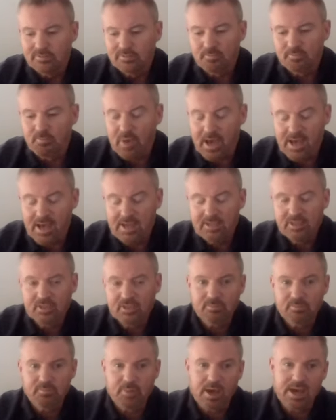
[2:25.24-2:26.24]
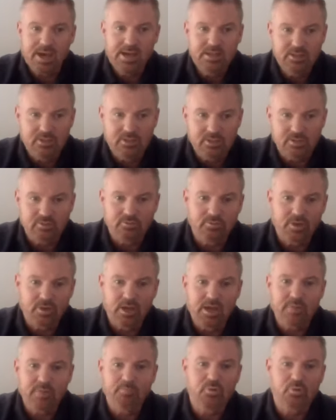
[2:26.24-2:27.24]
pages and pages of
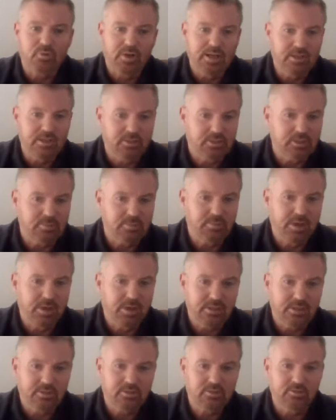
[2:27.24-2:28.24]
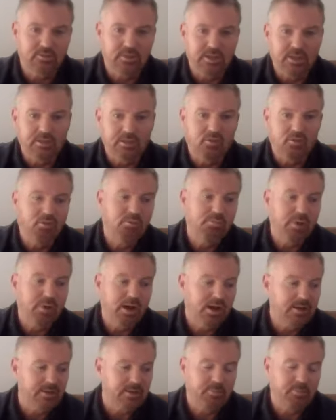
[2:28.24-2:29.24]
upgrades to make to it, and all
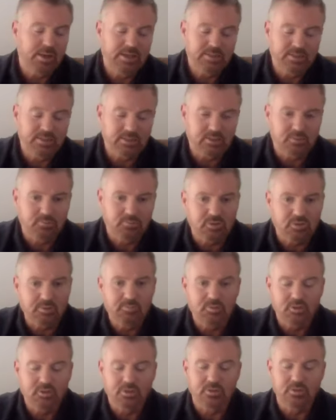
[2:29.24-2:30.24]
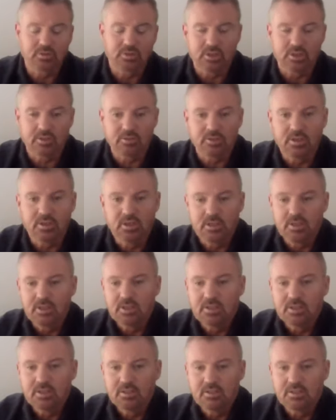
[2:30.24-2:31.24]
part of the basic subscription. So,
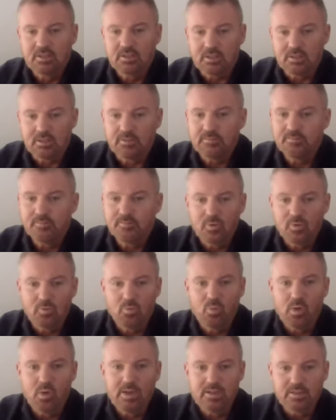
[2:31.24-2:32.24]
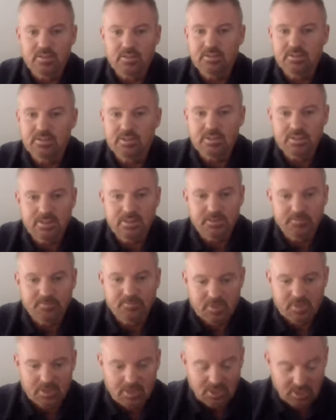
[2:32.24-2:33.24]
you know, wait and see.
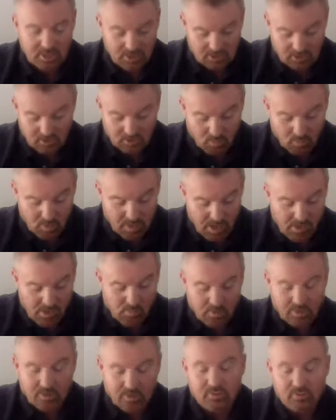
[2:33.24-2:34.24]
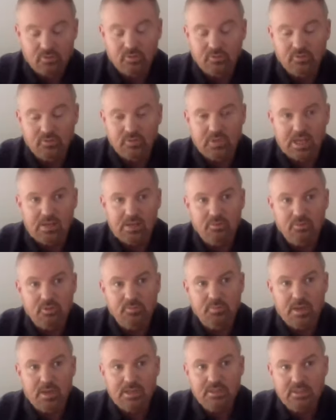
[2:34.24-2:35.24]
Cool. So what I wanted to talk today was
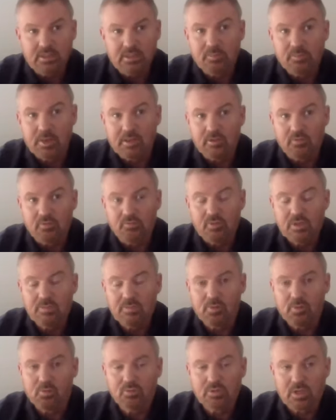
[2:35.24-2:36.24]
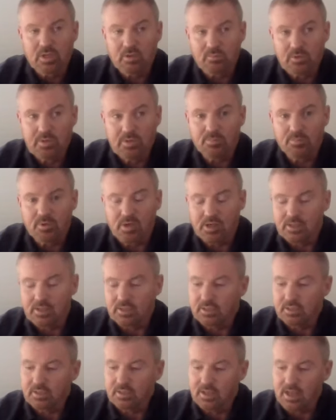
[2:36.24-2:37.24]
basically about the auto
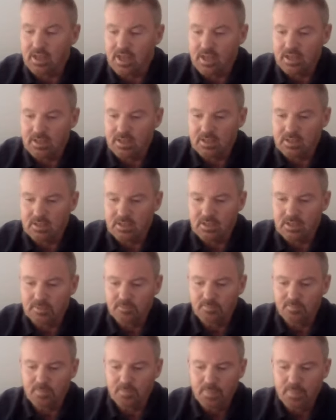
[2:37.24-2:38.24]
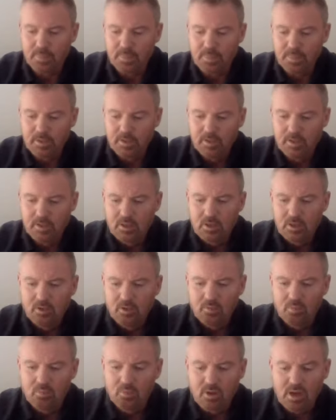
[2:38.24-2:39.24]
repricing, and
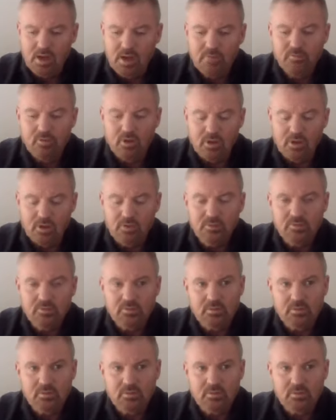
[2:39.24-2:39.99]
what I've learned